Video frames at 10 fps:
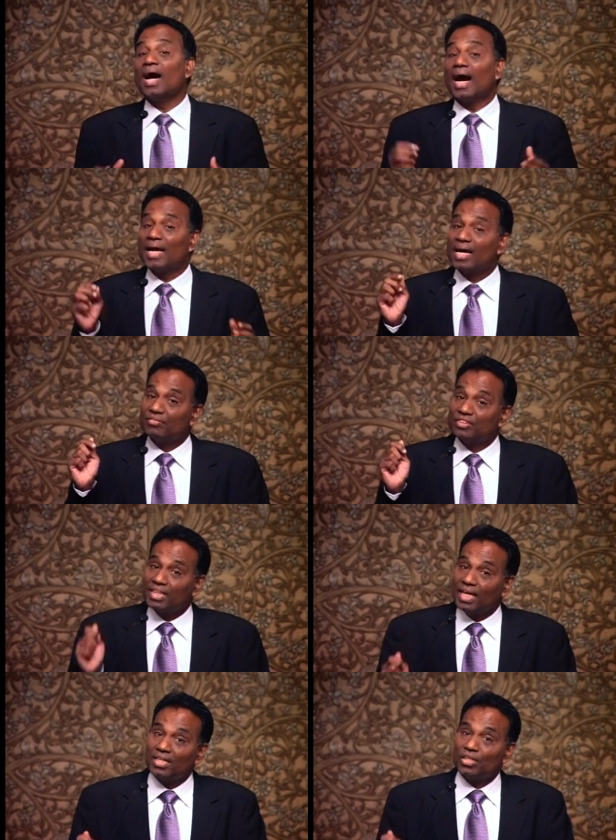I have
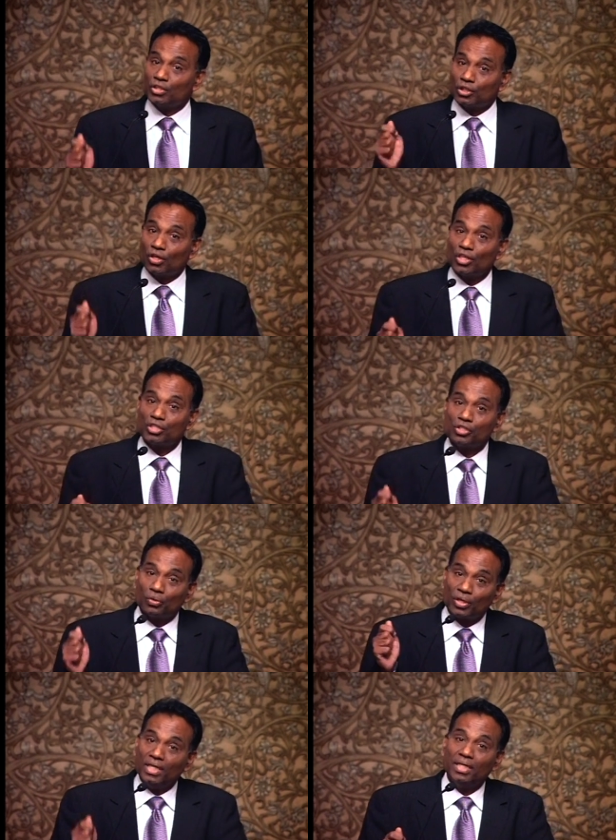taken a choice to
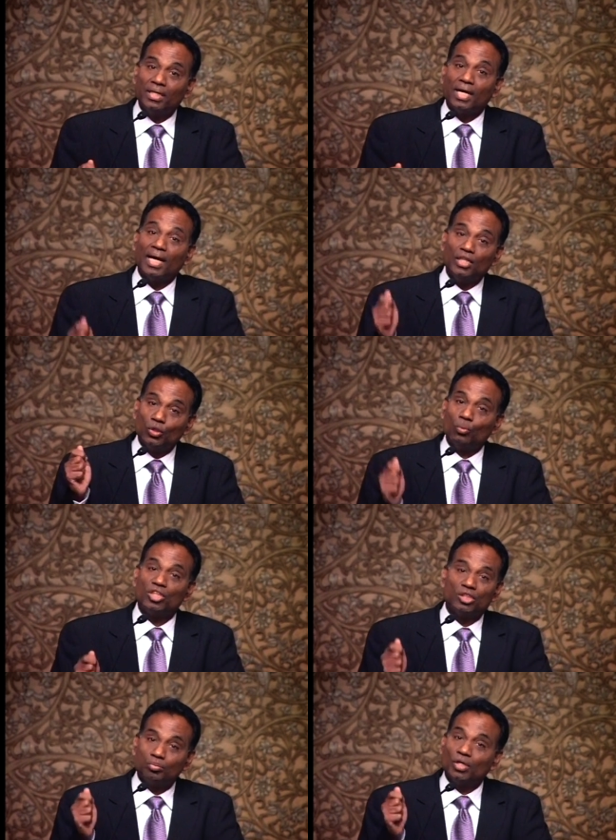read and to
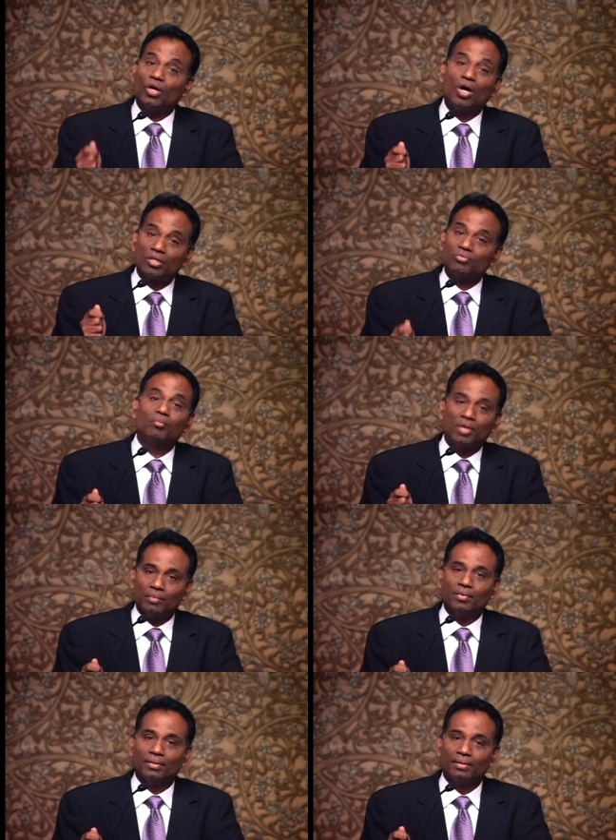worship the God of the
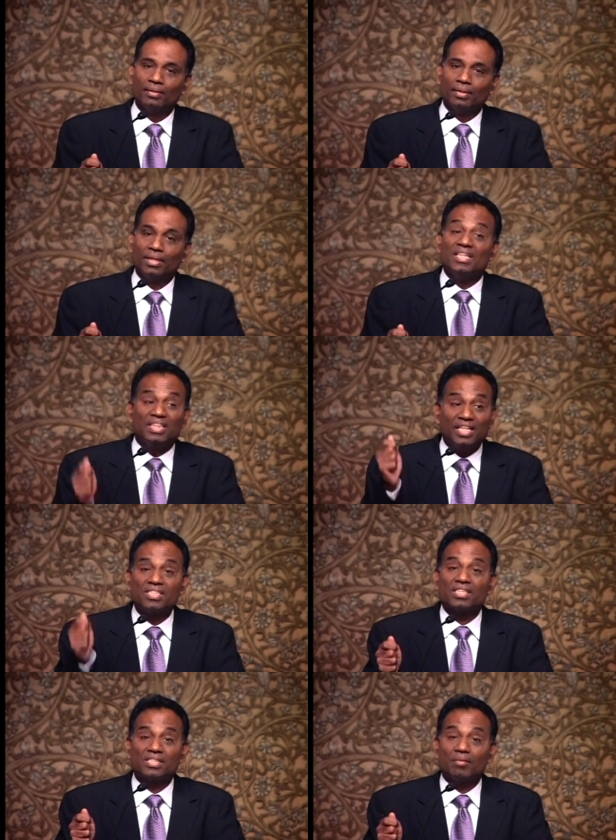Bible.
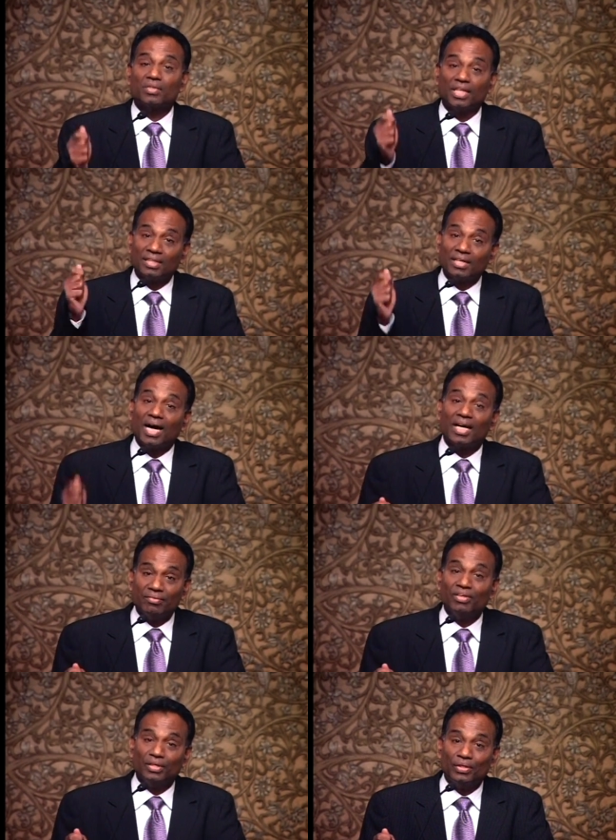This is something that I
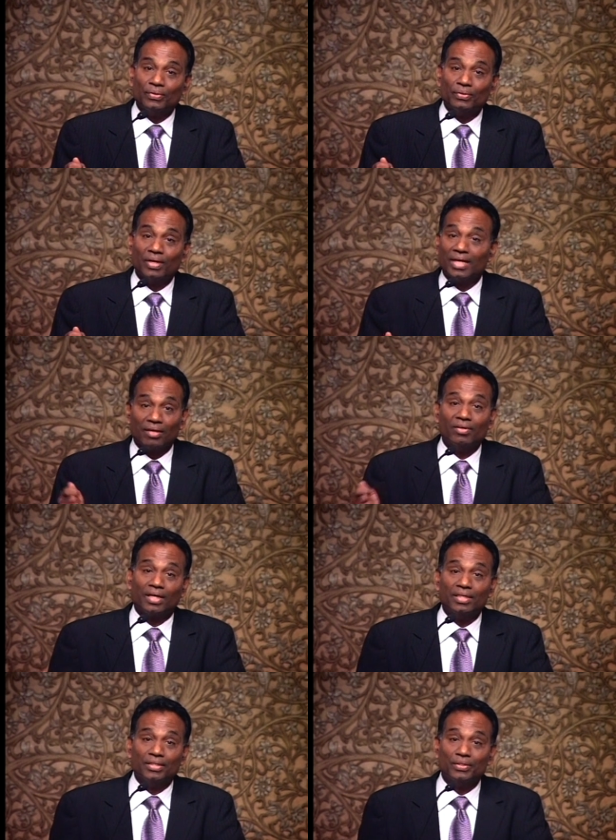will do and I will
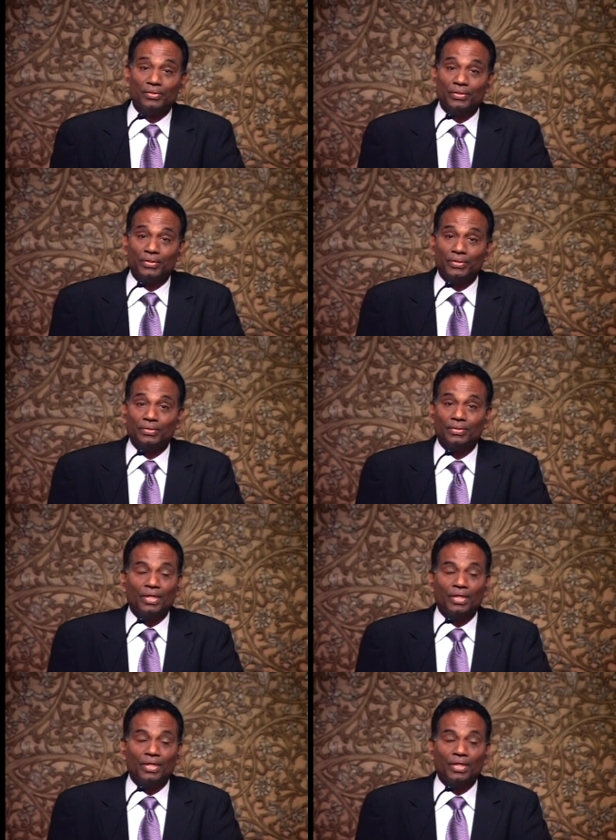continue to do.